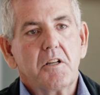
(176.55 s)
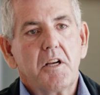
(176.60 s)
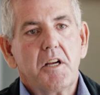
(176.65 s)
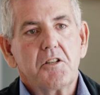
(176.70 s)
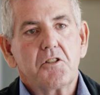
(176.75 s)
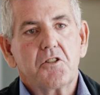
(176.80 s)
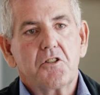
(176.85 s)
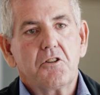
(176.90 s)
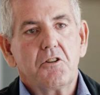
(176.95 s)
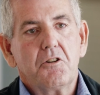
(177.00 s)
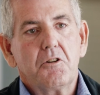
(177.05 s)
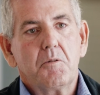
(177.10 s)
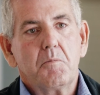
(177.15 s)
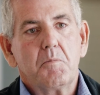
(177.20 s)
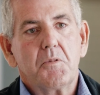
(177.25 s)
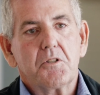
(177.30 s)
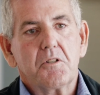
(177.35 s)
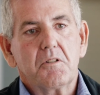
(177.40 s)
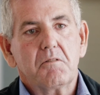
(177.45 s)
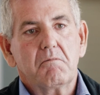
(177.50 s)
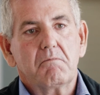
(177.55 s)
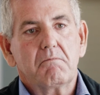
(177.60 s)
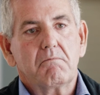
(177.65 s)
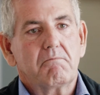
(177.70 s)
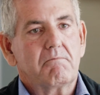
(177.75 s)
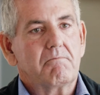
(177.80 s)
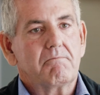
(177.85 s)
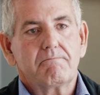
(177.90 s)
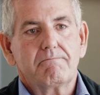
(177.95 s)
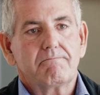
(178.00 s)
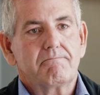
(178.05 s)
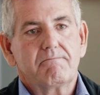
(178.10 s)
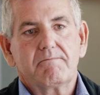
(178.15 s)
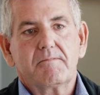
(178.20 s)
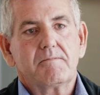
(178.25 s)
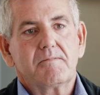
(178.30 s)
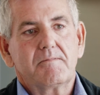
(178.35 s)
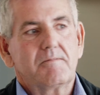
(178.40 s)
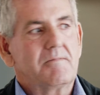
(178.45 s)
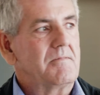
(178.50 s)
I had tubes
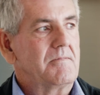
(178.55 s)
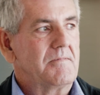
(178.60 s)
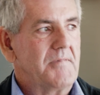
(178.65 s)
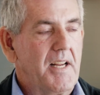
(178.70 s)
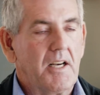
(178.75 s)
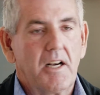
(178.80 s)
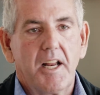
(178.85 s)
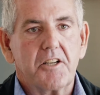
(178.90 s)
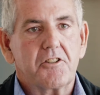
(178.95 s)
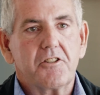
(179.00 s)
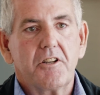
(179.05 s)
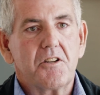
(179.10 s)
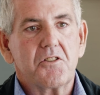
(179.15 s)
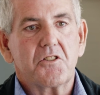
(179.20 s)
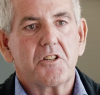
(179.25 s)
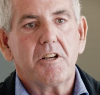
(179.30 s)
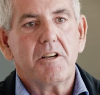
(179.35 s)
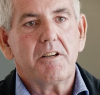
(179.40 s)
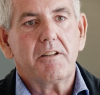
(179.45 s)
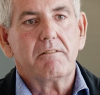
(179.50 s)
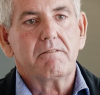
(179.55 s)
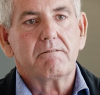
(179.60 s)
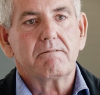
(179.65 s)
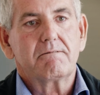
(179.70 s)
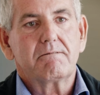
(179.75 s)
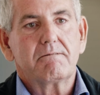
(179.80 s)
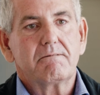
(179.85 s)
and electrodes going